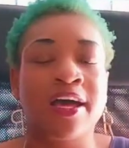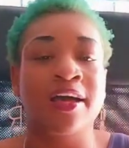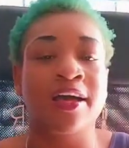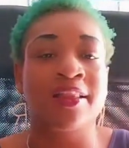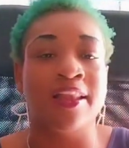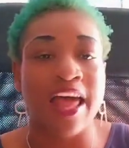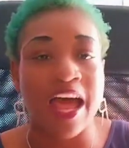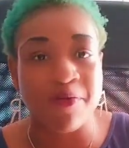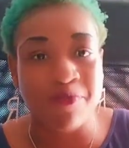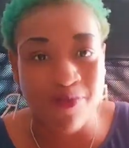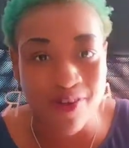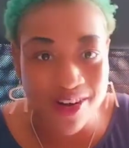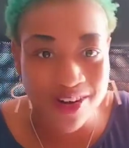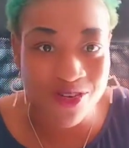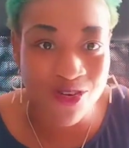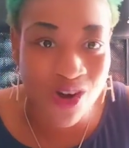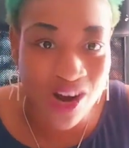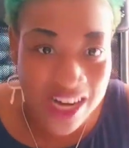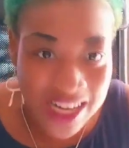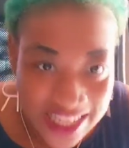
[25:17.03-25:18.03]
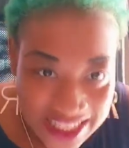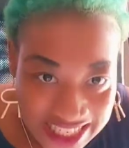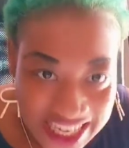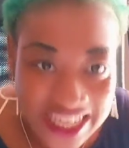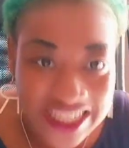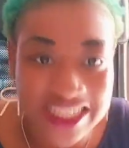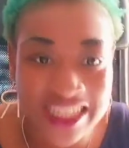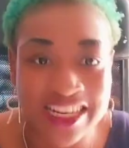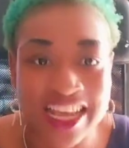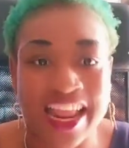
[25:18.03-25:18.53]
conglomerate
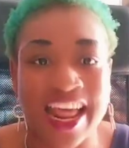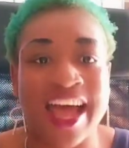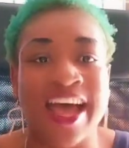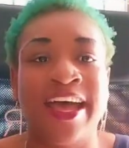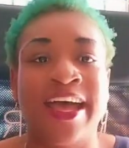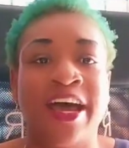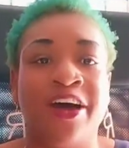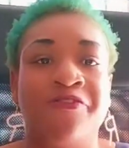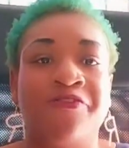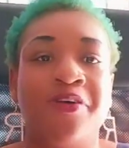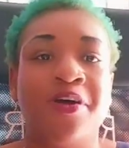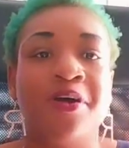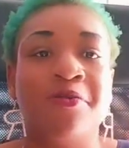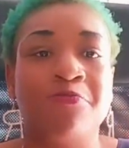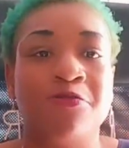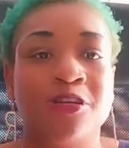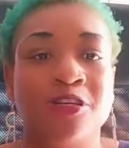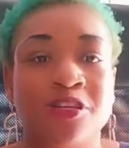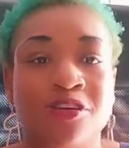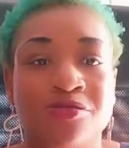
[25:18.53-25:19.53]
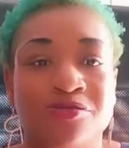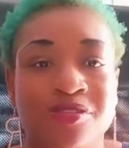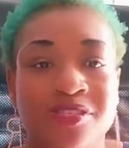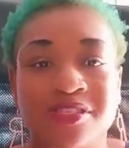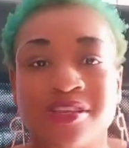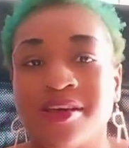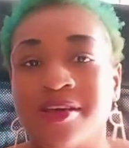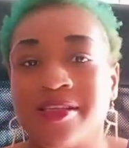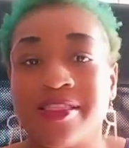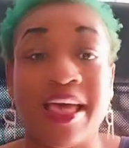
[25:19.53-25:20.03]
organization that I have
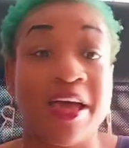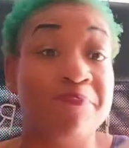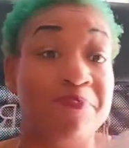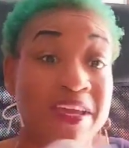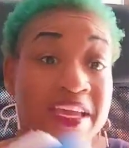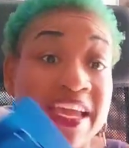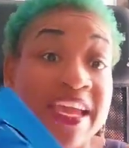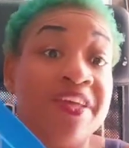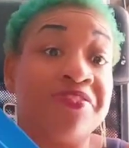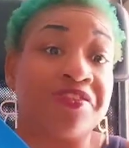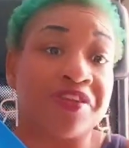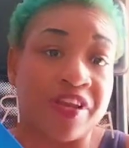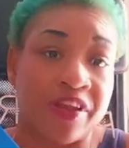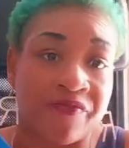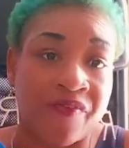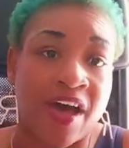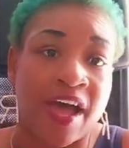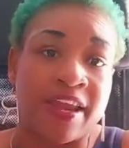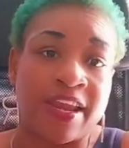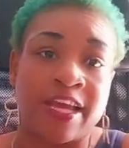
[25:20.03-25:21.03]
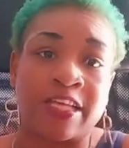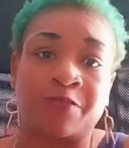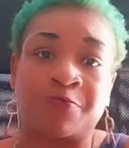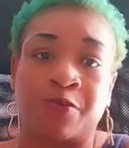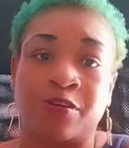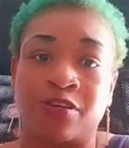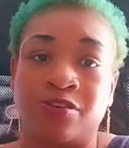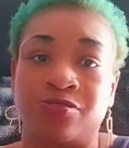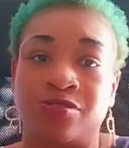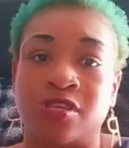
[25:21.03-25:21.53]
produced that me and the divine has
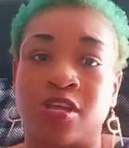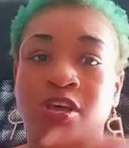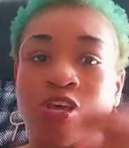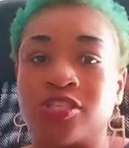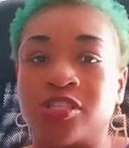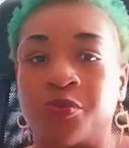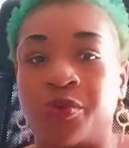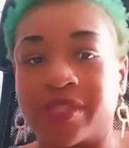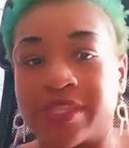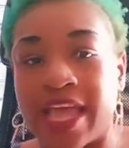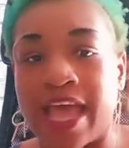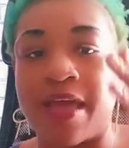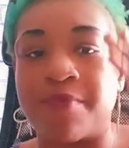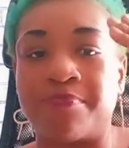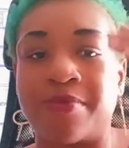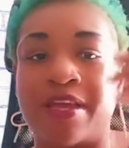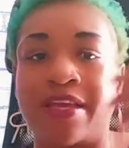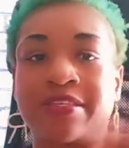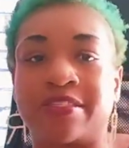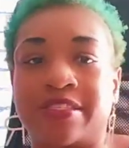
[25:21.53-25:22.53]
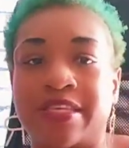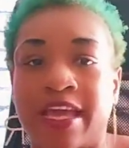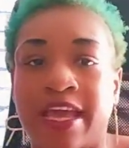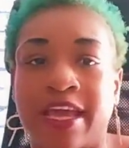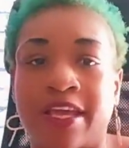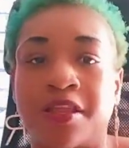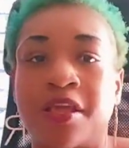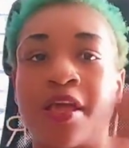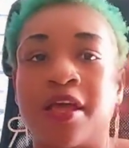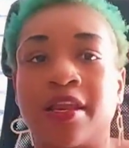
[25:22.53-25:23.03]
produced. So with that being
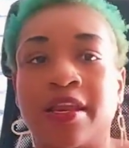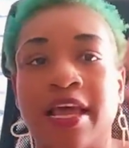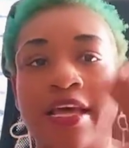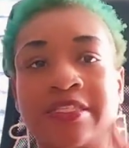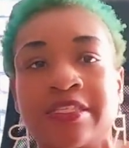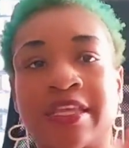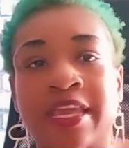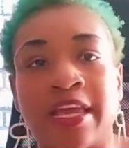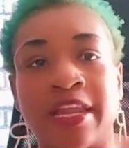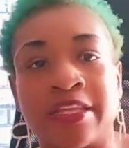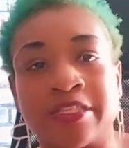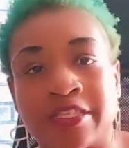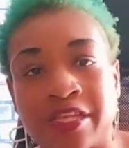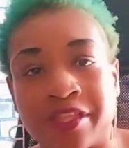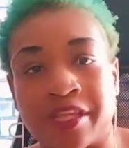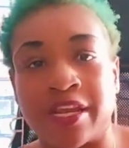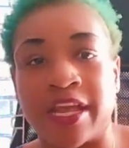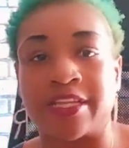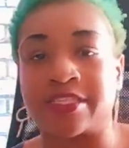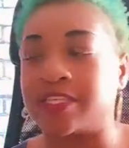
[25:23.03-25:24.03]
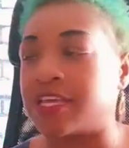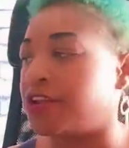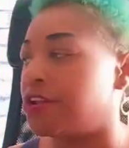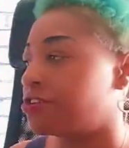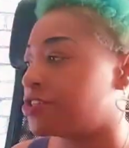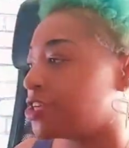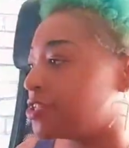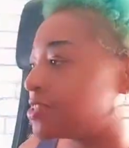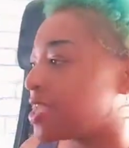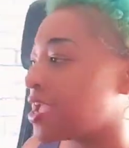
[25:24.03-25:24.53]
said, let's get into the next
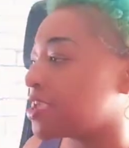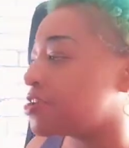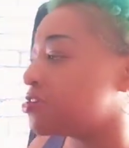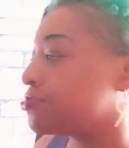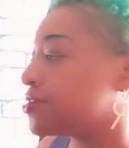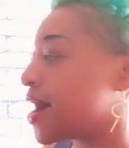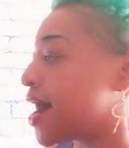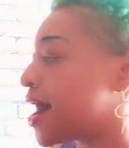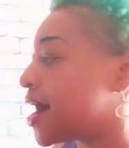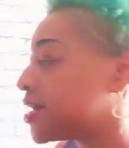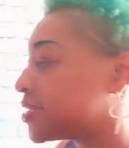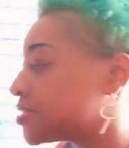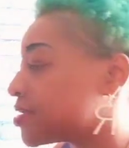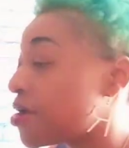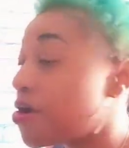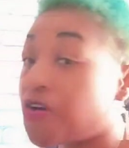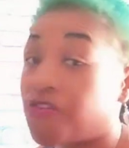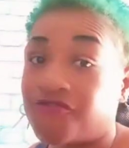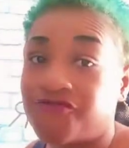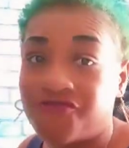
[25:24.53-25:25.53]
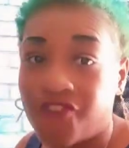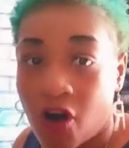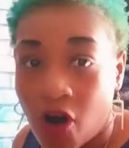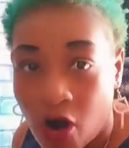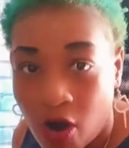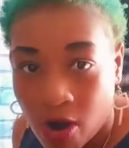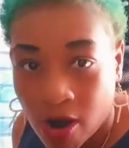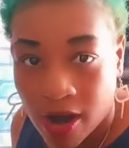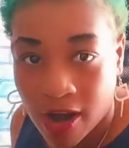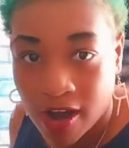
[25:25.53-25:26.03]
energy. Thank you guys
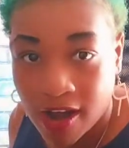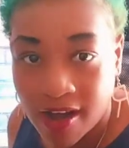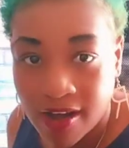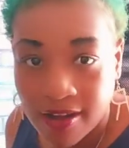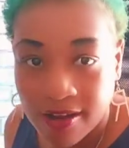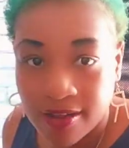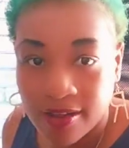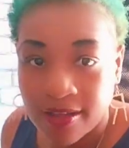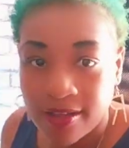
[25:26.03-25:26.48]
for